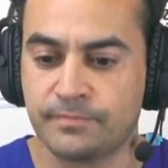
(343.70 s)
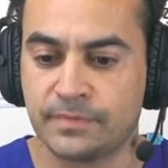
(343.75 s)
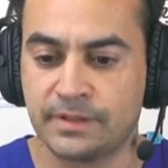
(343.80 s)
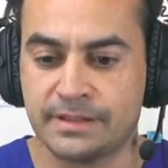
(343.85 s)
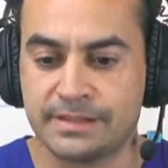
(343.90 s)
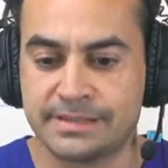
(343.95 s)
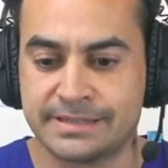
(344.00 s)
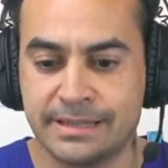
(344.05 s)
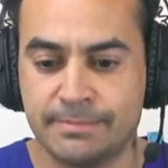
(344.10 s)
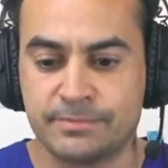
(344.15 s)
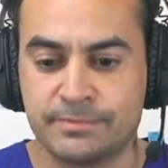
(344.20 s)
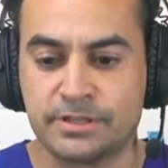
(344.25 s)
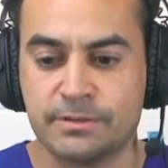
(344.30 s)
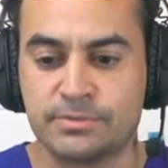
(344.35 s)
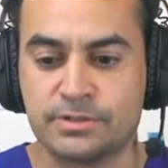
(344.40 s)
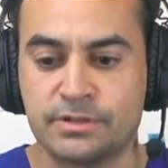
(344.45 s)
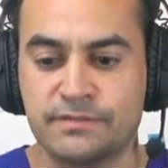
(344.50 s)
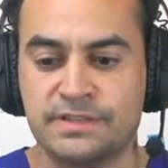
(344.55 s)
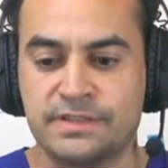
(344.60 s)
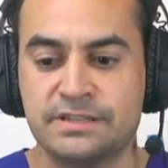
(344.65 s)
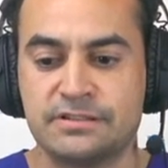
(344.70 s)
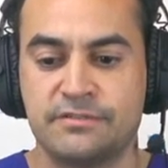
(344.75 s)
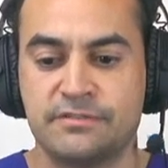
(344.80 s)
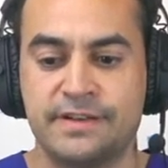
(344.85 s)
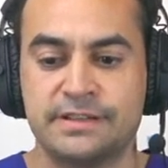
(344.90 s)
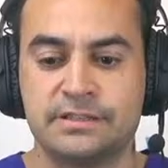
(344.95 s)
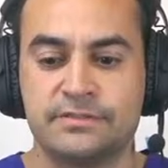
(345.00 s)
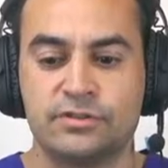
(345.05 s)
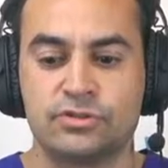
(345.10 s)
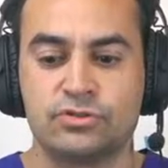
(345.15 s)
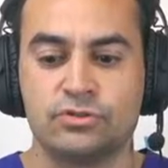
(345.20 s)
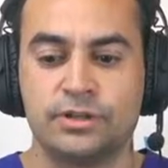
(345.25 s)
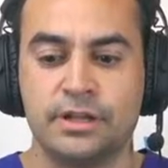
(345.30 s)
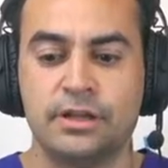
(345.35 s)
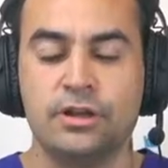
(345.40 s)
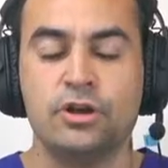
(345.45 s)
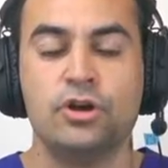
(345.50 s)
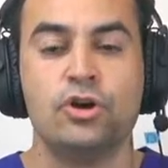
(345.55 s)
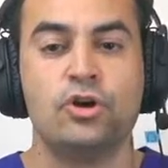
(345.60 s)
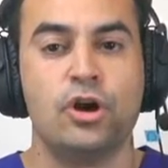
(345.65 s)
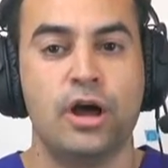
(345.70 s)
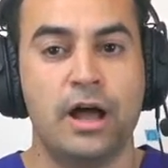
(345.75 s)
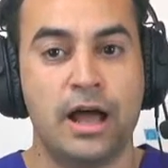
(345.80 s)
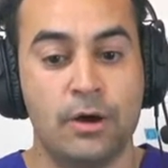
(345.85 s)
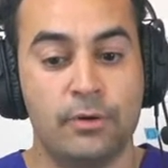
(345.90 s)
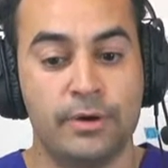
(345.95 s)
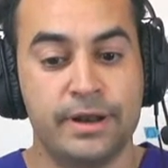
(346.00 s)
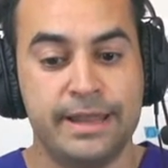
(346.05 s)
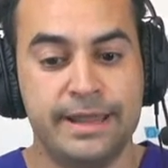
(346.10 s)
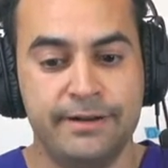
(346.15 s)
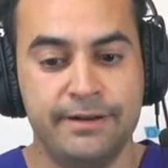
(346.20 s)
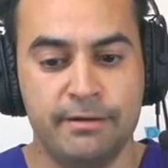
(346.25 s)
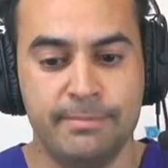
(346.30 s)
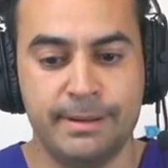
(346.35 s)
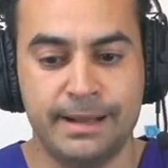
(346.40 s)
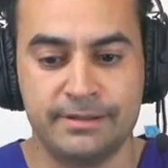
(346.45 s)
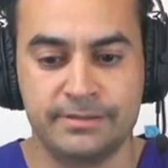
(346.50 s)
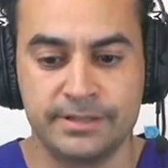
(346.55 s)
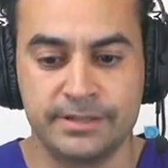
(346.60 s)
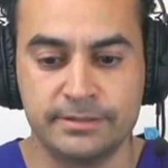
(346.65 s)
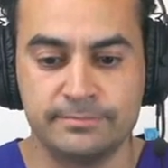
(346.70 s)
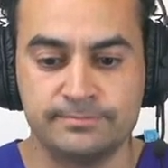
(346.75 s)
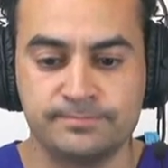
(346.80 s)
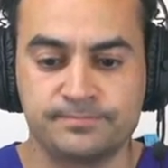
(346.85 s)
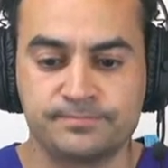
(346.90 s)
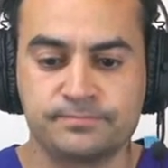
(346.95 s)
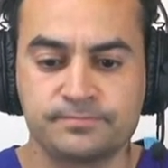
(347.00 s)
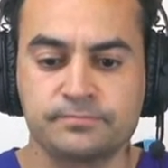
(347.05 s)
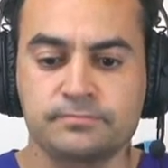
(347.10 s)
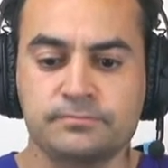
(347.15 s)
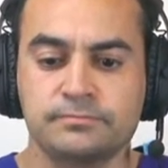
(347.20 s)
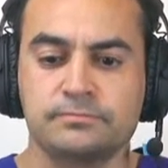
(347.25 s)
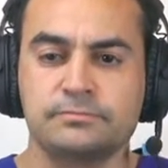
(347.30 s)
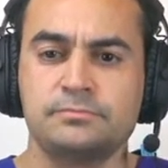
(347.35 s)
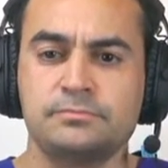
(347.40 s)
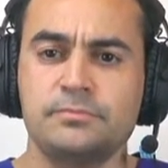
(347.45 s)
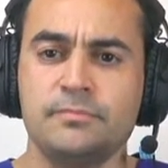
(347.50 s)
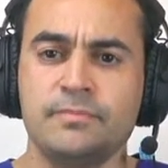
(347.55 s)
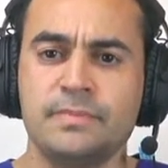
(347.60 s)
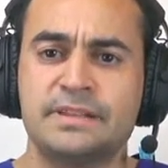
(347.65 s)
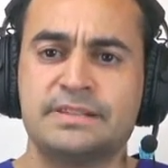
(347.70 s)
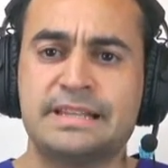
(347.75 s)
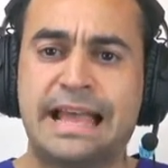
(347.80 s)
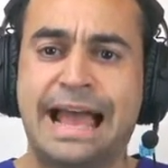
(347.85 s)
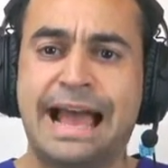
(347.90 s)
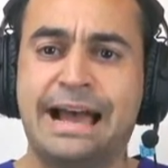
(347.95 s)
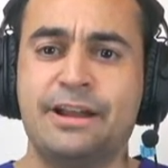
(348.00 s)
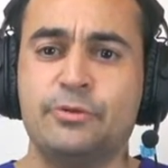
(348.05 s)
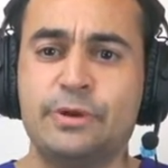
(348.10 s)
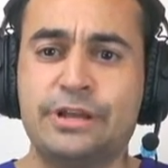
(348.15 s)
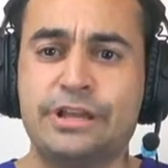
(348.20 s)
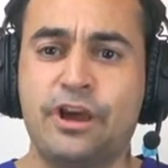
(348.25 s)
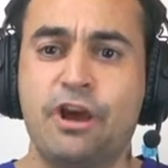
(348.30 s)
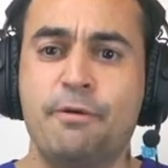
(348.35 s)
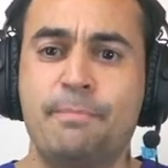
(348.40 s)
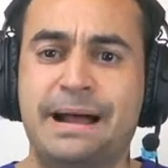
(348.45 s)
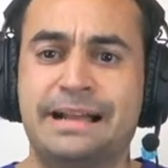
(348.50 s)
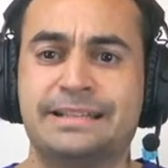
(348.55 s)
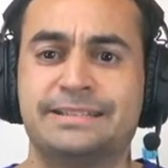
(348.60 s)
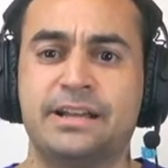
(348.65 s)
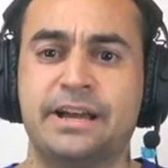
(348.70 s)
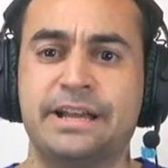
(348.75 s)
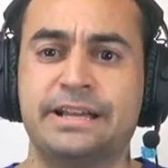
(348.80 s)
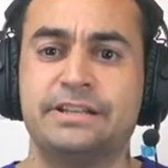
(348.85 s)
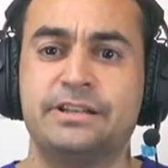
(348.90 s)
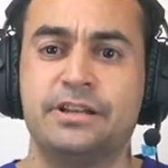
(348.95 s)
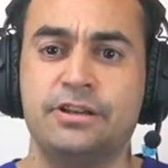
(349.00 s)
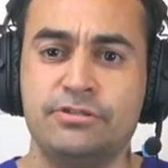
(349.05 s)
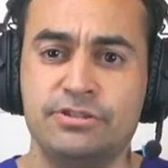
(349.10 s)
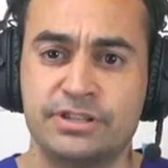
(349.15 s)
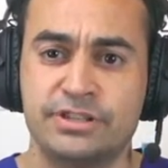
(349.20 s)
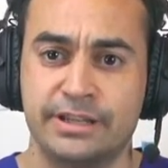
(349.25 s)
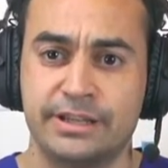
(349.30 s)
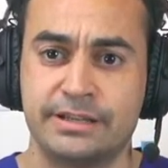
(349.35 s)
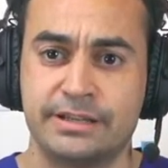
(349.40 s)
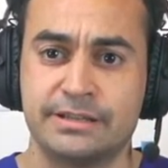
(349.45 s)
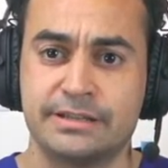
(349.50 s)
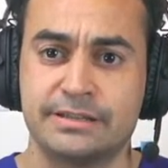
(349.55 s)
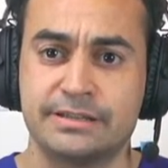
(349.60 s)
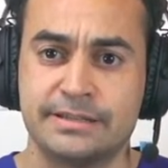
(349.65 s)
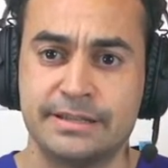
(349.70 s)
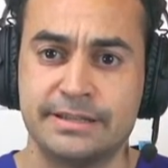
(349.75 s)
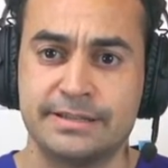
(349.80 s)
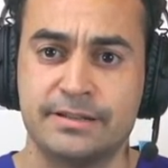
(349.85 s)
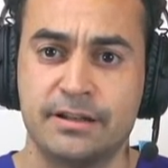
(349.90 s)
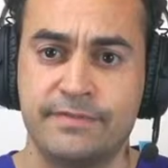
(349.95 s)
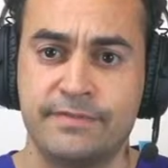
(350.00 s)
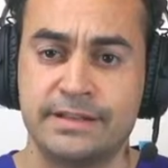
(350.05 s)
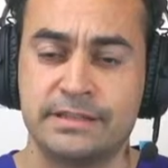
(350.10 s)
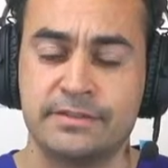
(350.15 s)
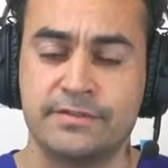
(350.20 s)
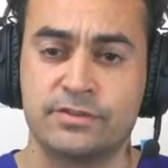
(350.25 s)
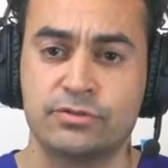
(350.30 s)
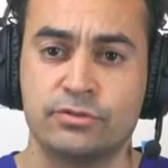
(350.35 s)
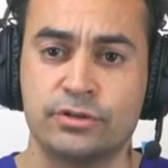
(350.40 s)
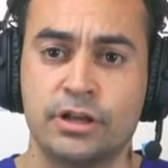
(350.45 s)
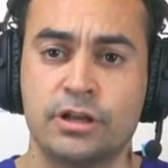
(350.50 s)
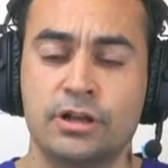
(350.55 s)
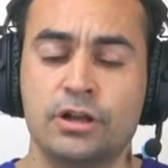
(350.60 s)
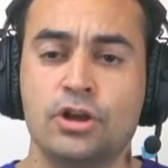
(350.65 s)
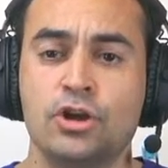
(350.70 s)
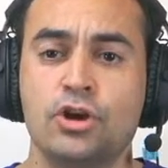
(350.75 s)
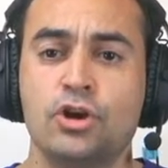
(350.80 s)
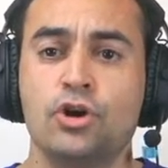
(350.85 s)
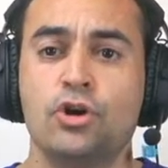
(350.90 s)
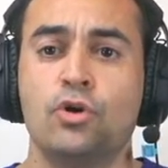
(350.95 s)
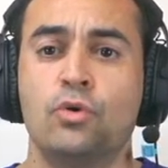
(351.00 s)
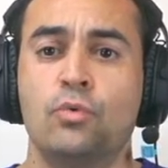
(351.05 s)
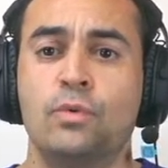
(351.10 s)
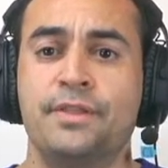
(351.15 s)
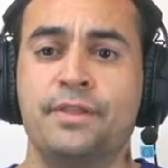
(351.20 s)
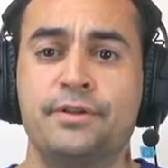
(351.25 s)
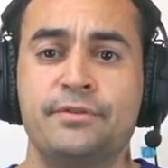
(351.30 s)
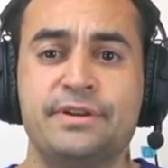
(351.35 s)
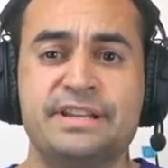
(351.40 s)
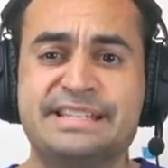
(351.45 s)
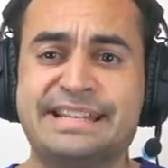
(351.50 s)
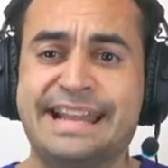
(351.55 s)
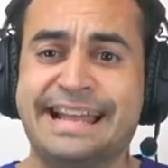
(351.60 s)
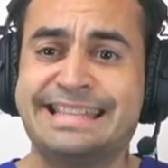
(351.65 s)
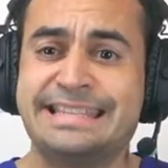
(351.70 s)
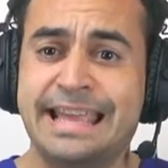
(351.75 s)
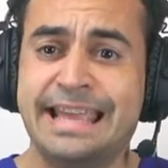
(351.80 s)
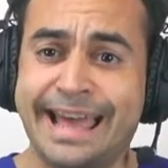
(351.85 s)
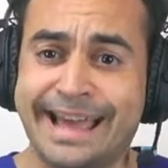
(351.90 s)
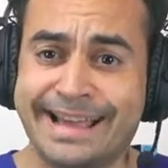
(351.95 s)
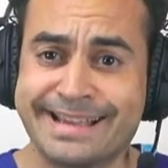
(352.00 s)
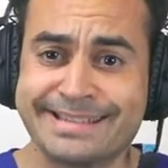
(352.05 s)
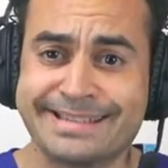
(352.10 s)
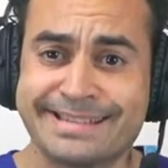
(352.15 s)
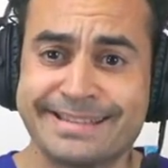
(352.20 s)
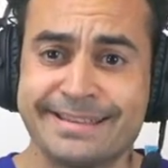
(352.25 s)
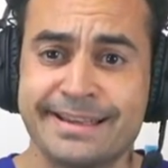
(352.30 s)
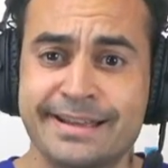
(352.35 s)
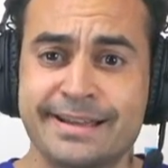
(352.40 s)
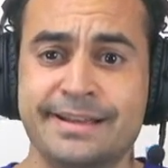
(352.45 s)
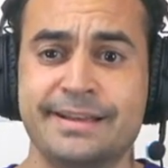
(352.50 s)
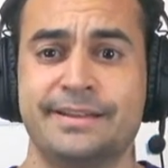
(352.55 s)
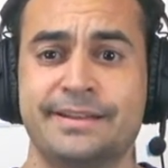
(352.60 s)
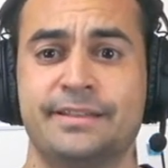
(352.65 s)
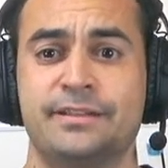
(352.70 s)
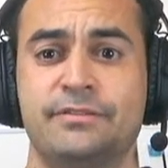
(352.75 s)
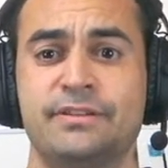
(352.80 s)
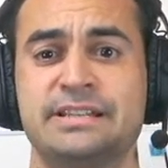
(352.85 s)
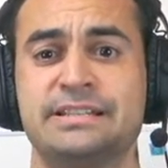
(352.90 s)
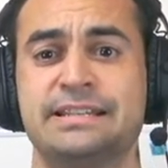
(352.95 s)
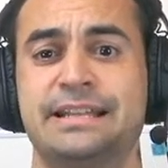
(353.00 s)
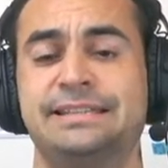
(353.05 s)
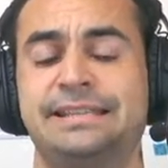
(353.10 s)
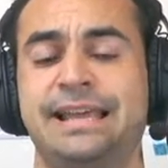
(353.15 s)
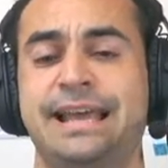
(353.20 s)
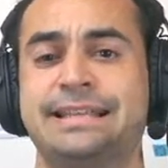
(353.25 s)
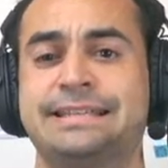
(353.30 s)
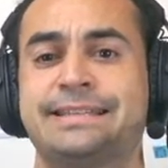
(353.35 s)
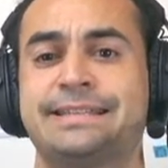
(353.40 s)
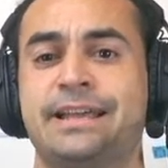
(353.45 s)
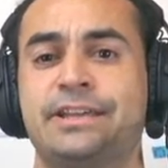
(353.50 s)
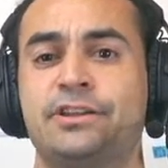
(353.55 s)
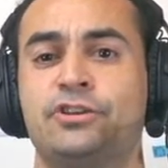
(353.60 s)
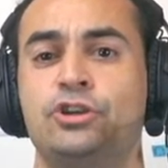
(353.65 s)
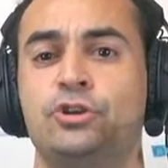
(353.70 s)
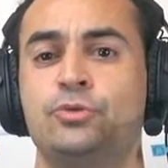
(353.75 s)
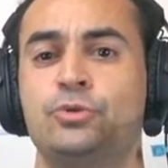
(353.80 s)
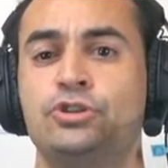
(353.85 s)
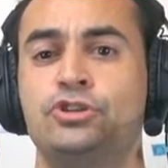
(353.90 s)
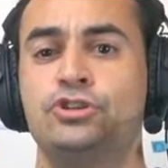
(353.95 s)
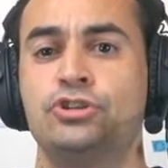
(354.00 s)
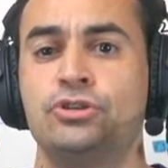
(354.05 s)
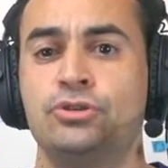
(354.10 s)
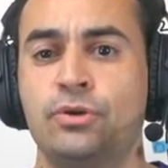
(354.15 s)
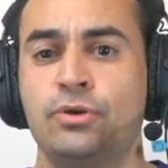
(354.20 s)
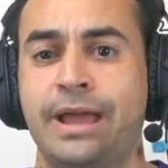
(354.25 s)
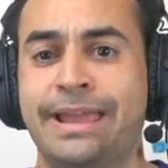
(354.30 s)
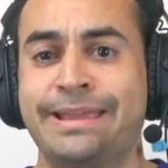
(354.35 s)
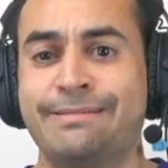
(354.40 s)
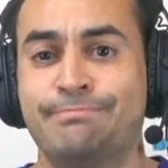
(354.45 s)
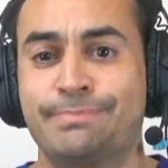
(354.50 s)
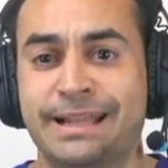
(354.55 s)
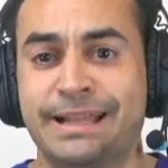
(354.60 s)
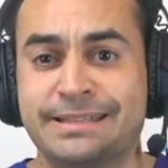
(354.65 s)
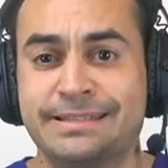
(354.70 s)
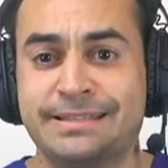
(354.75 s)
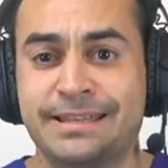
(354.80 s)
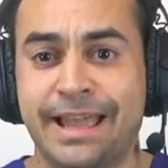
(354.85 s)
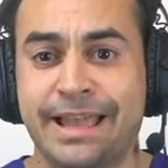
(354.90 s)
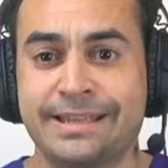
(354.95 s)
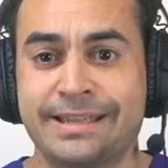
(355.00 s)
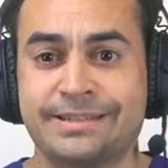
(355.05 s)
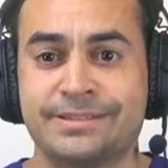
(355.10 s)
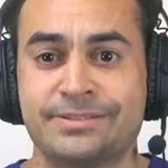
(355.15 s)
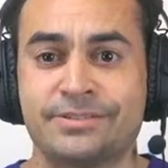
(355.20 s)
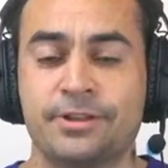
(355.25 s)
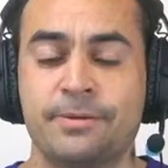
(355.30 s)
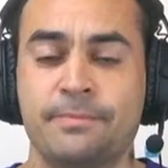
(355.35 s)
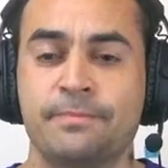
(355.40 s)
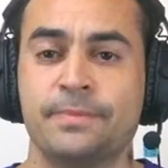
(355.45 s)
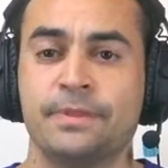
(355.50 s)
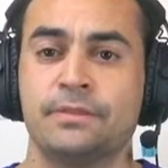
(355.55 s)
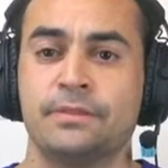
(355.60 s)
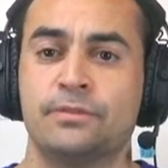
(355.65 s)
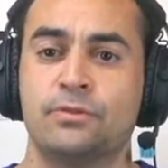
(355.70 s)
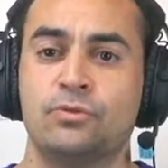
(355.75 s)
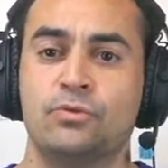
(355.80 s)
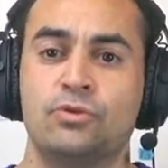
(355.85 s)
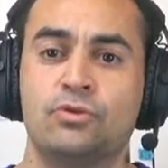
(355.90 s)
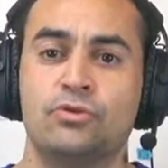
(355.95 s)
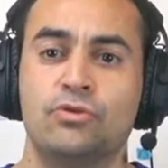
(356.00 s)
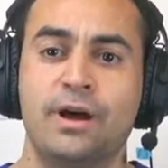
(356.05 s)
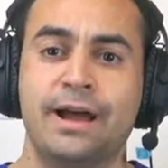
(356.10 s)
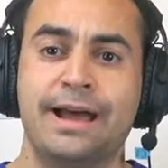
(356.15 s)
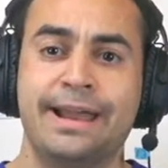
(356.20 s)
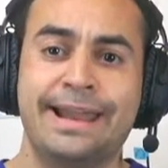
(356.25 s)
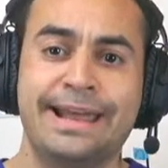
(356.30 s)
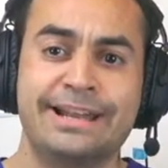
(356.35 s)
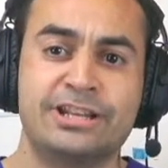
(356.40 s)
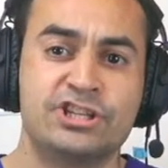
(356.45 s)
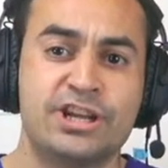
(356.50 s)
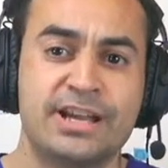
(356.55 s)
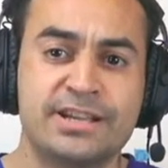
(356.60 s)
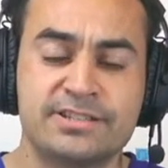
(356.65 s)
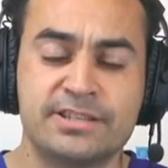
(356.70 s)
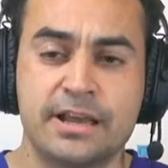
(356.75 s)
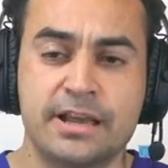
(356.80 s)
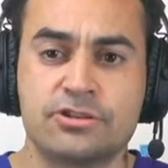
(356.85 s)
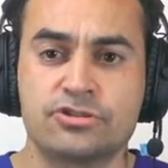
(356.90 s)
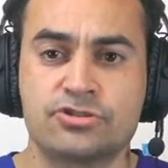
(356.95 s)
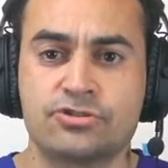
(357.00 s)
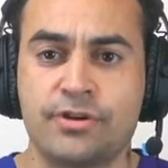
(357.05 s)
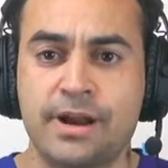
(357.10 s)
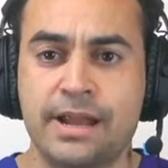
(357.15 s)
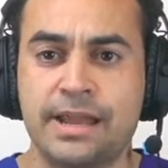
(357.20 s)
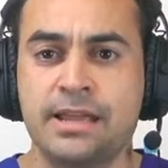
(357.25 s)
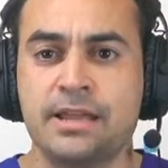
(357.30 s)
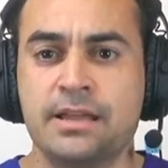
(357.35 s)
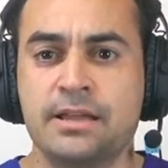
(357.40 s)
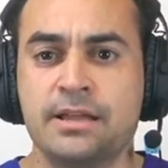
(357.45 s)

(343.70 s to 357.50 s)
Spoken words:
symptoms of seasonal affective disorder, I want to hear about it. So how do we go about diagnosing seasonal affective disorder? Well, there isn't a test. There isn't a test like you would do a blood test or a chest x-ray.